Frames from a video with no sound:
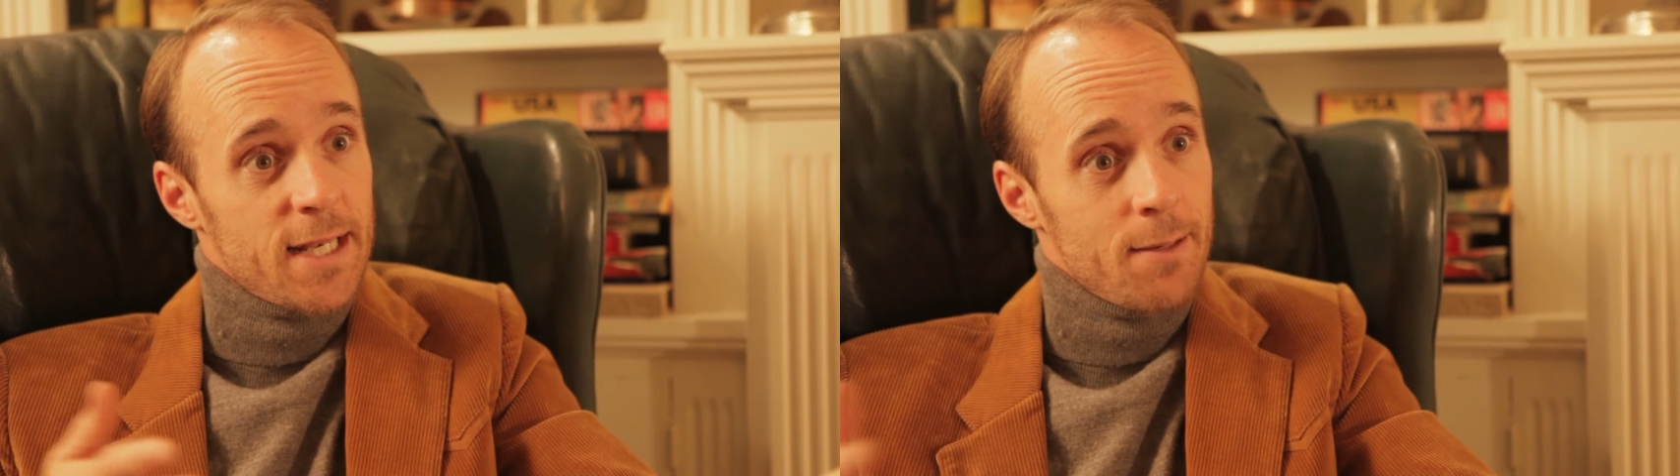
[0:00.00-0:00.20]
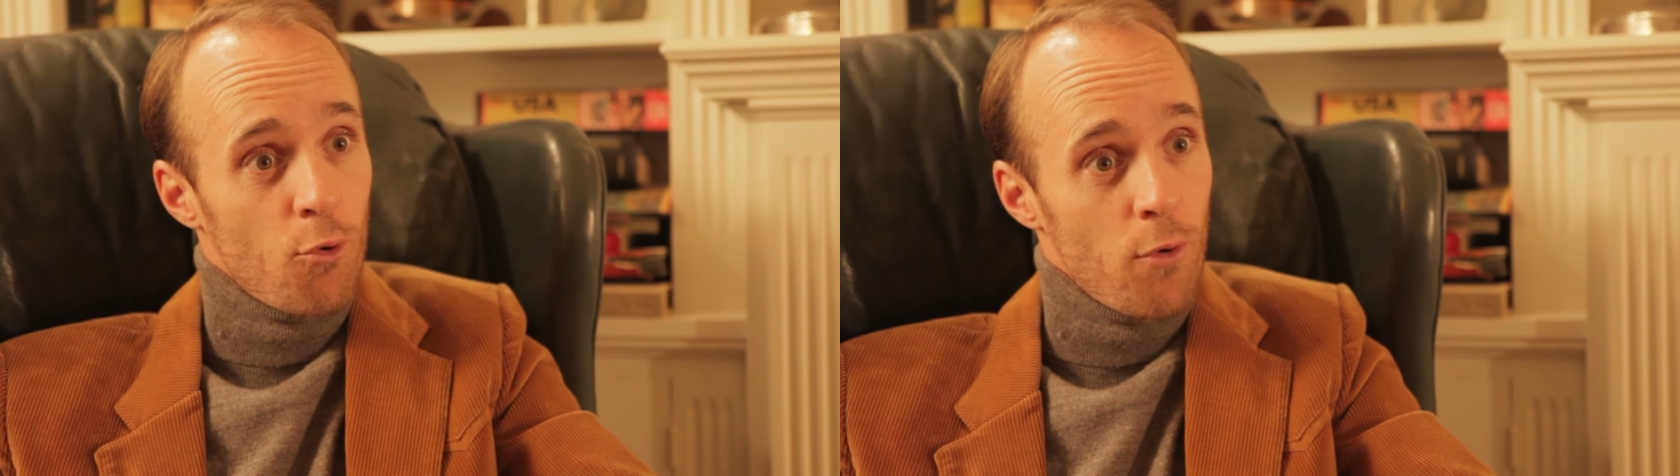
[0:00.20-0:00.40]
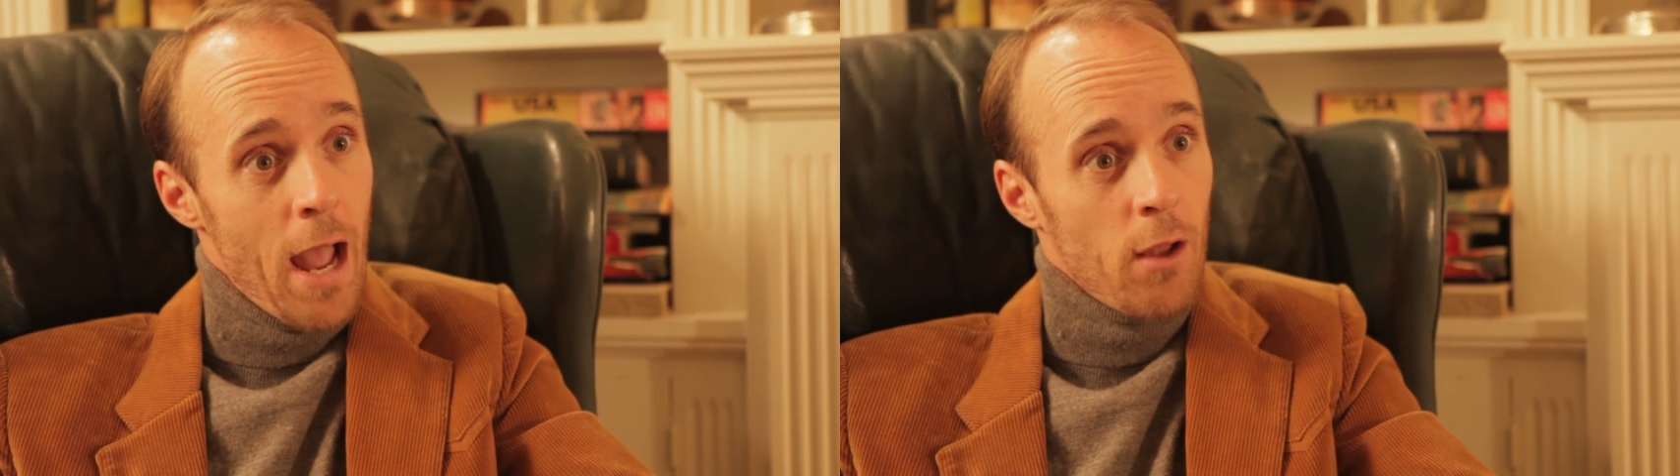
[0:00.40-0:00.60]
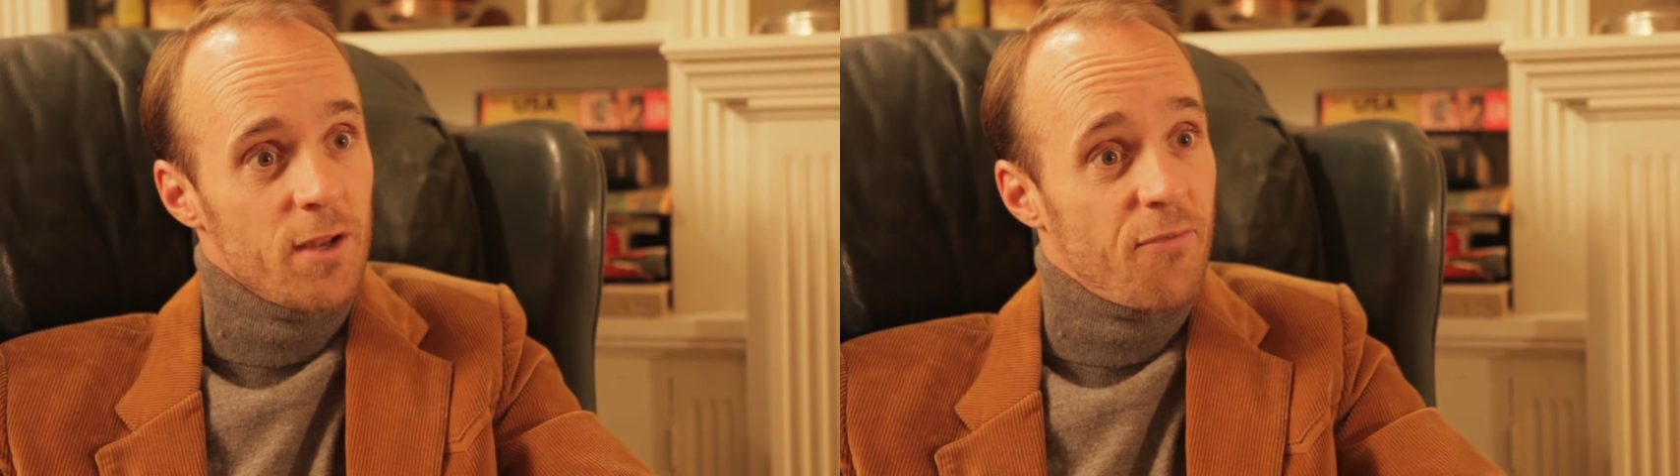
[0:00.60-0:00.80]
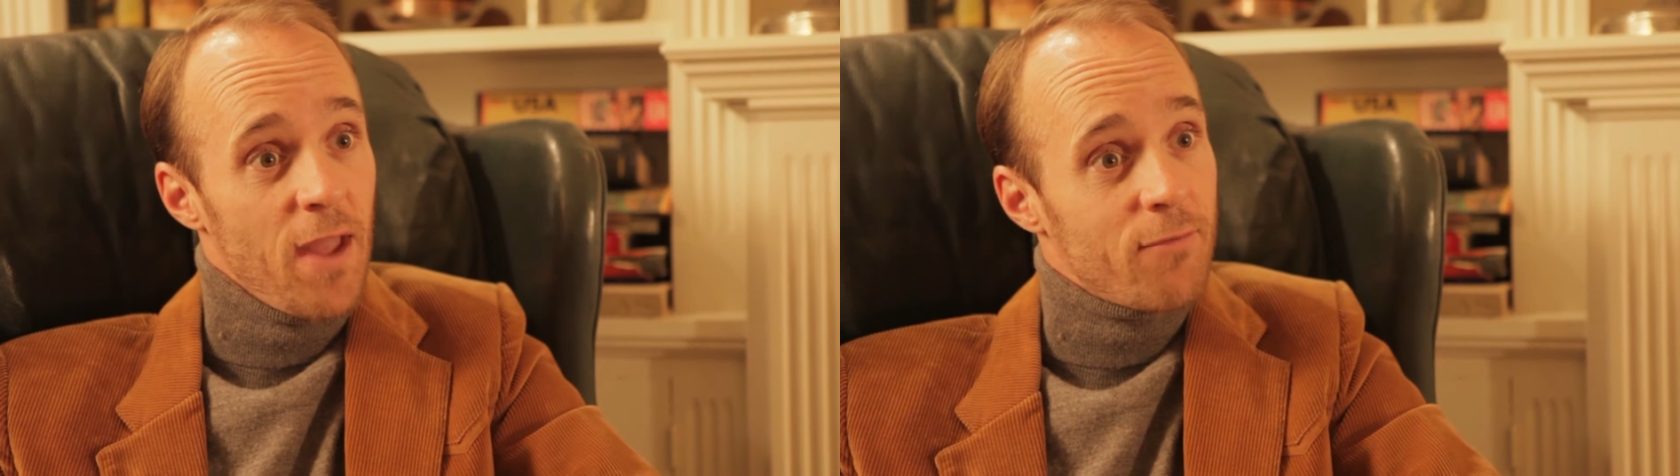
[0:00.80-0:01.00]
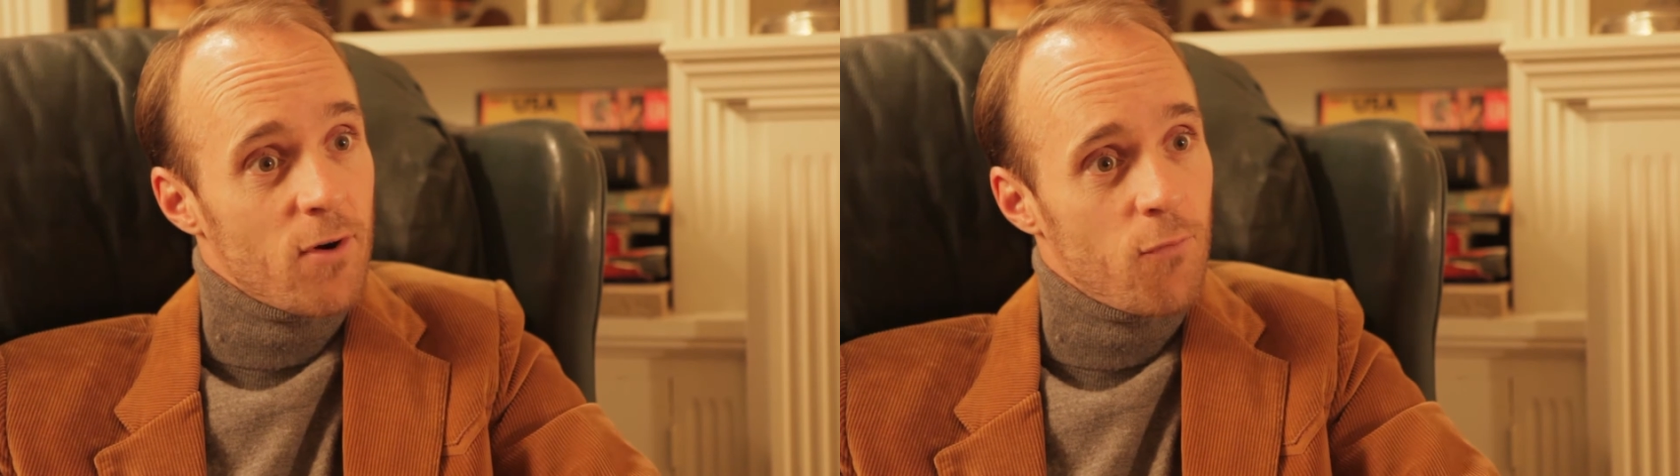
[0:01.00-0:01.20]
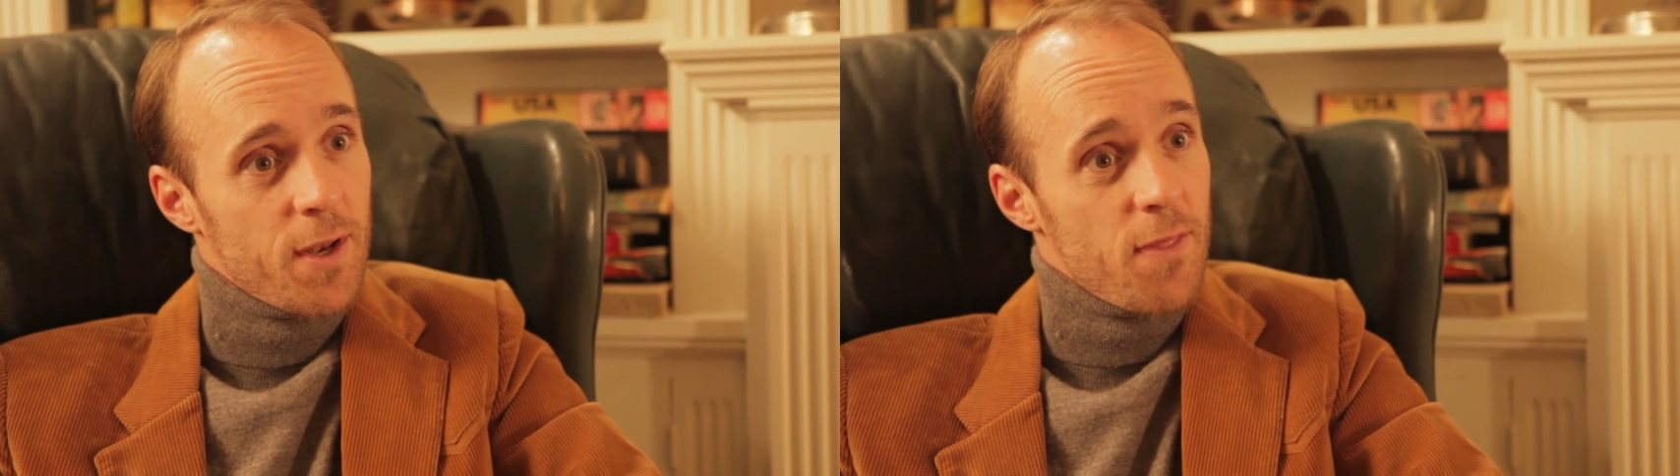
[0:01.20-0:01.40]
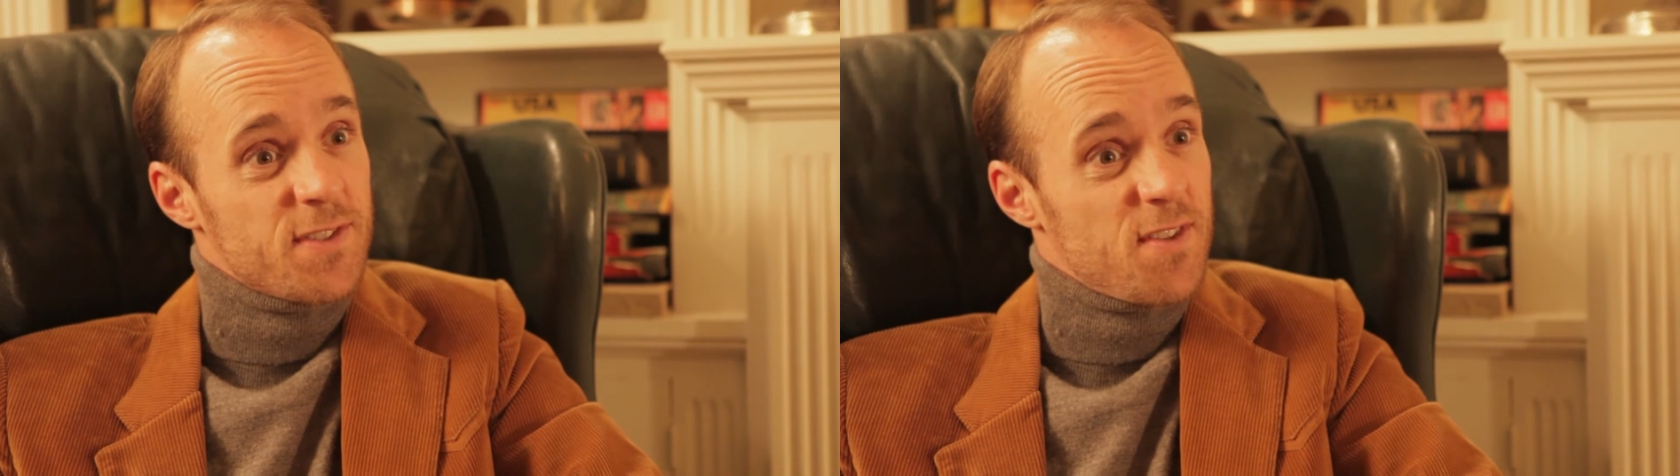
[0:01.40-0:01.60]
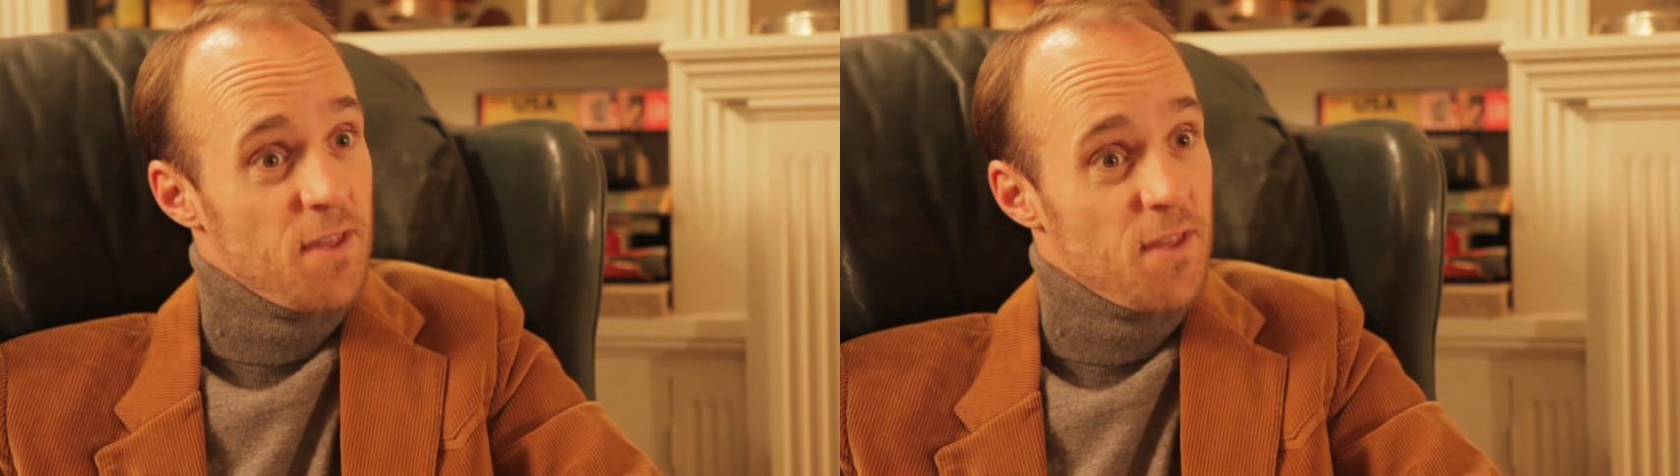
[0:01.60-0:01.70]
and morale in favor of what others